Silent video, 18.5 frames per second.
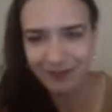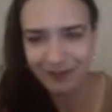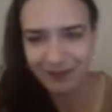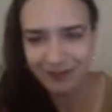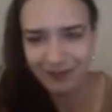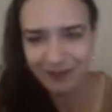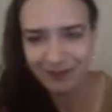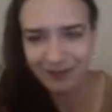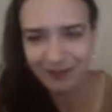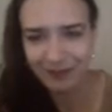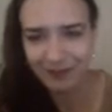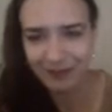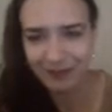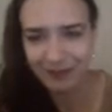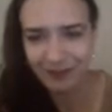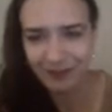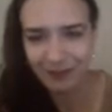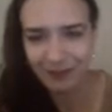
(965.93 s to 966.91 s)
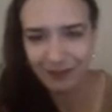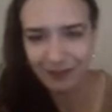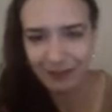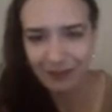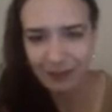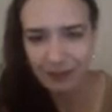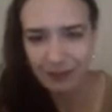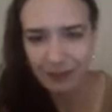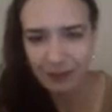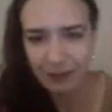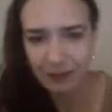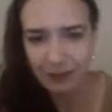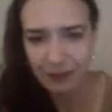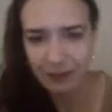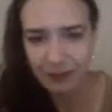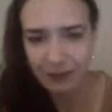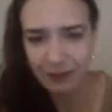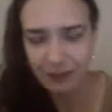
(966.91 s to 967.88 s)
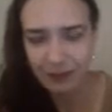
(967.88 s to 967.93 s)

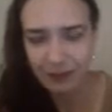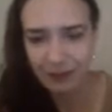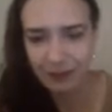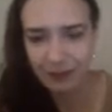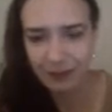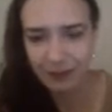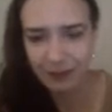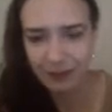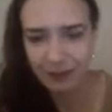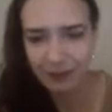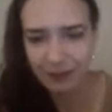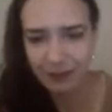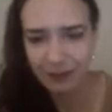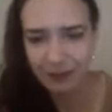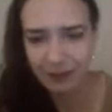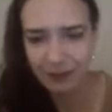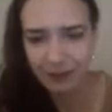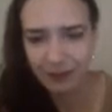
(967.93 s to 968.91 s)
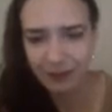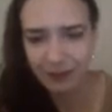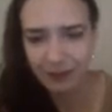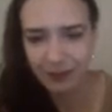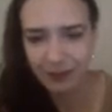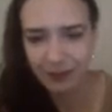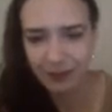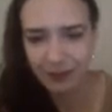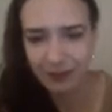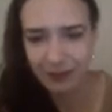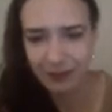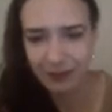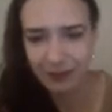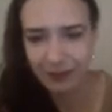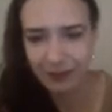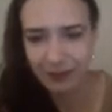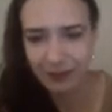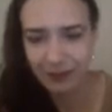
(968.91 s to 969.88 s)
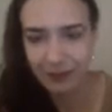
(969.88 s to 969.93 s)

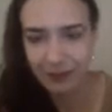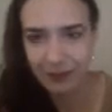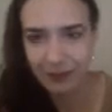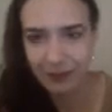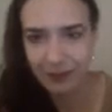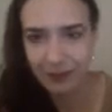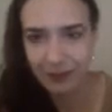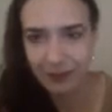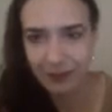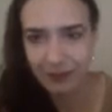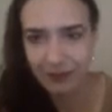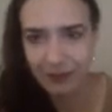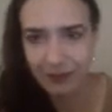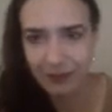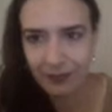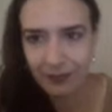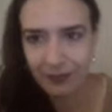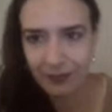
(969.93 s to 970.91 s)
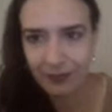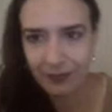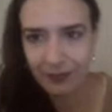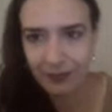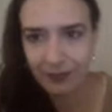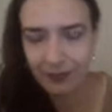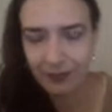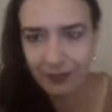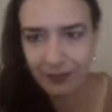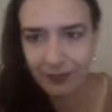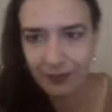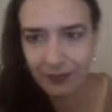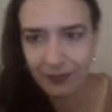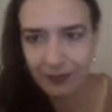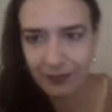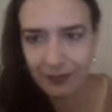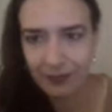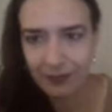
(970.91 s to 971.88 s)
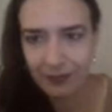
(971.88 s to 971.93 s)

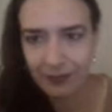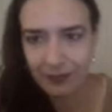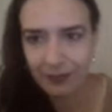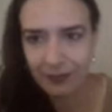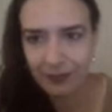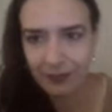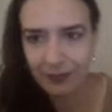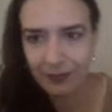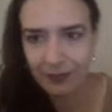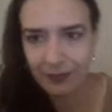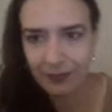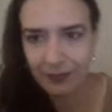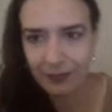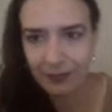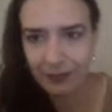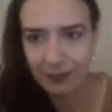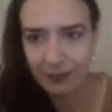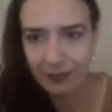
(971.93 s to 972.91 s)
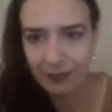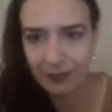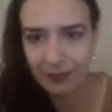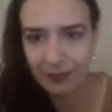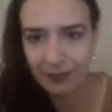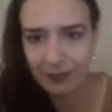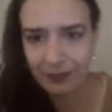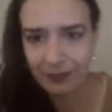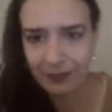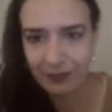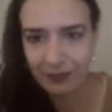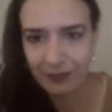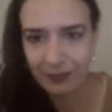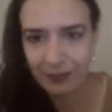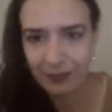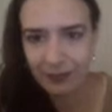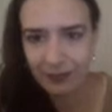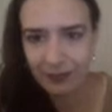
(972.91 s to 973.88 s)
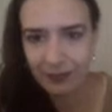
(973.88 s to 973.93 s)
This person isn't speaking.